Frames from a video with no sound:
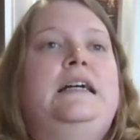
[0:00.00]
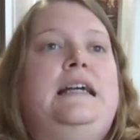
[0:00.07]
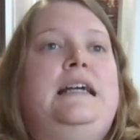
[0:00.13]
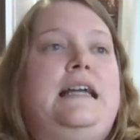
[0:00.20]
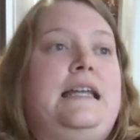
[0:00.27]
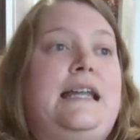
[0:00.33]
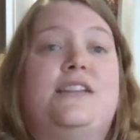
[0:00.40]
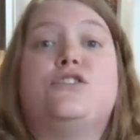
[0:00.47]

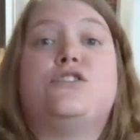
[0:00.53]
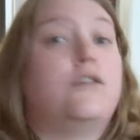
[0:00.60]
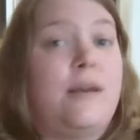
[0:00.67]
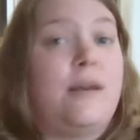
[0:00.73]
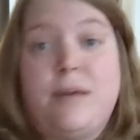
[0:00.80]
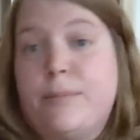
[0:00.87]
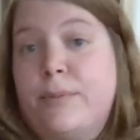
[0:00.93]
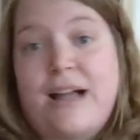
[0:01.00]
in and
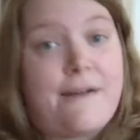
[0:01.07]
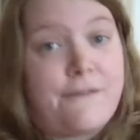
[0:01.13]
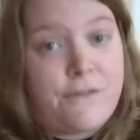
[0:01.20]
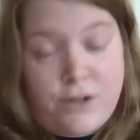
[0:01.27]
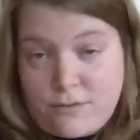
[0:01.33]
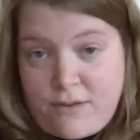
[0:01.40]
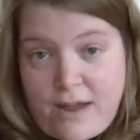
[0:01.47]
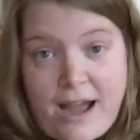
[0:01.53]
survey people
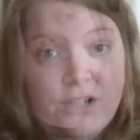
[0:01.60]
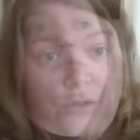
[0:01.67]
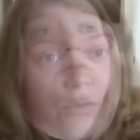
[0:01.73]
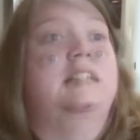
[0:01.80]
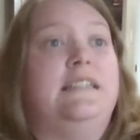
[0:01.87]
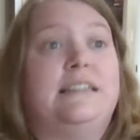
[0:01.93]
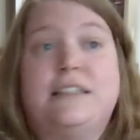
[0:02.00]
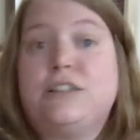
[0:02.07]
after the
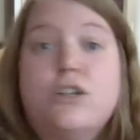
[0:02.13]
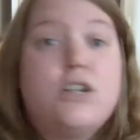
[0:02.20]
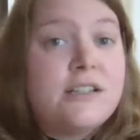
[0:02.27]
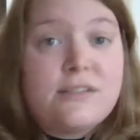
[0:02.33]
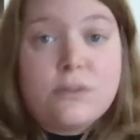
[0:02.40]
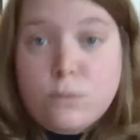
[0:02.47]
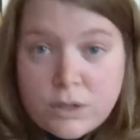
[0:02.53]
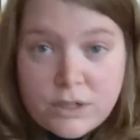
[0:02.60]
fact. Is it good?
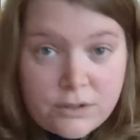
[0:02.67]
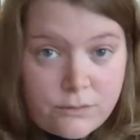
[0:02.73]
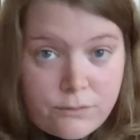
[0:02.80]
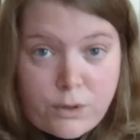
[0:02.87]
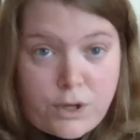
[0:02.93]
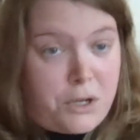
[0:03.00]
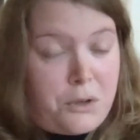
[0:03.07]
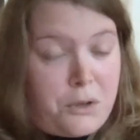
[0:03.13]
Is it working
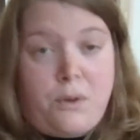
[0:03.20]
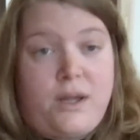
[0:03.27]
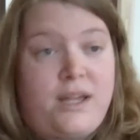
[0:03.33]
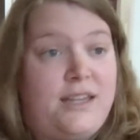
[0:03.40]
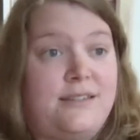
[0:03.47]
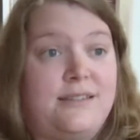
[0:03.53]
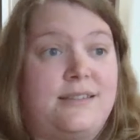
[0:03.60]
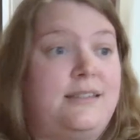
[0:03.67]
for you?
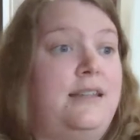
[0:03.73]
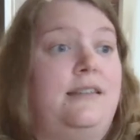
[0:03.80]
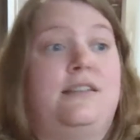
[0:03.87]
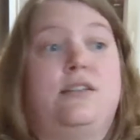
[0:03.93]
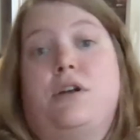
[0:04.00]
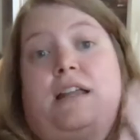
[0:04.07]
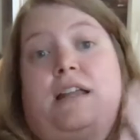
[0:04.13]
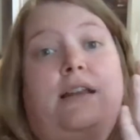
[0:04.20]
Is
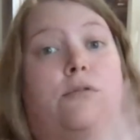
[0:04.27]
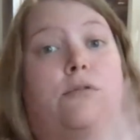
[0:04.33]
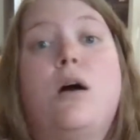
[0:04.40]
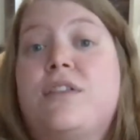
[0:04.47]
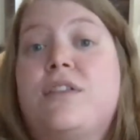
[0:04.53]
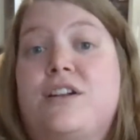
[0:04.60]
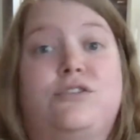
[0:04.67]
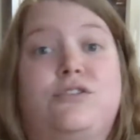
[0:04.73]
there anything
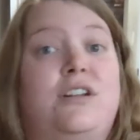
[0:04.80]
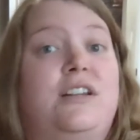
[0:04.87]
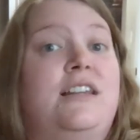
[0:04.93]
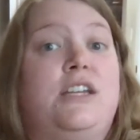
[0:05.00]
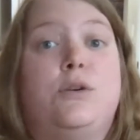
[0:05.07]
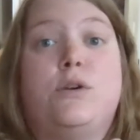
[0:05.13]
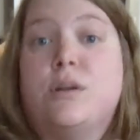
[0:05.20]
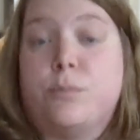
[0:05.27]
wrong with it? Is there
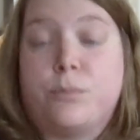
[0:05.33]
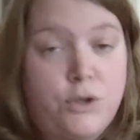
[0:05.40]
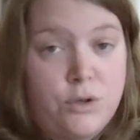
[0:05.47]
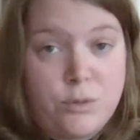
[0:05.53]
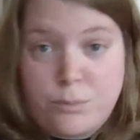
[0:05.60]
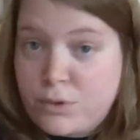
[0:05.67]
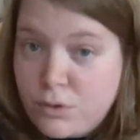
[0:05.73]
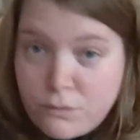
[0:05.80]
anything you can
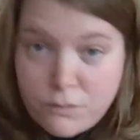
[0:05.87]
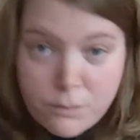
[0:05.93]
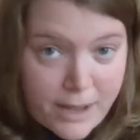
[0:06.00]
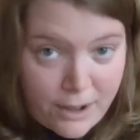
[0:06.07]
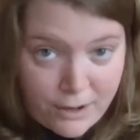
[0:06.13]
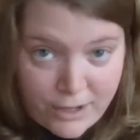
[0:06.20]
do to improve about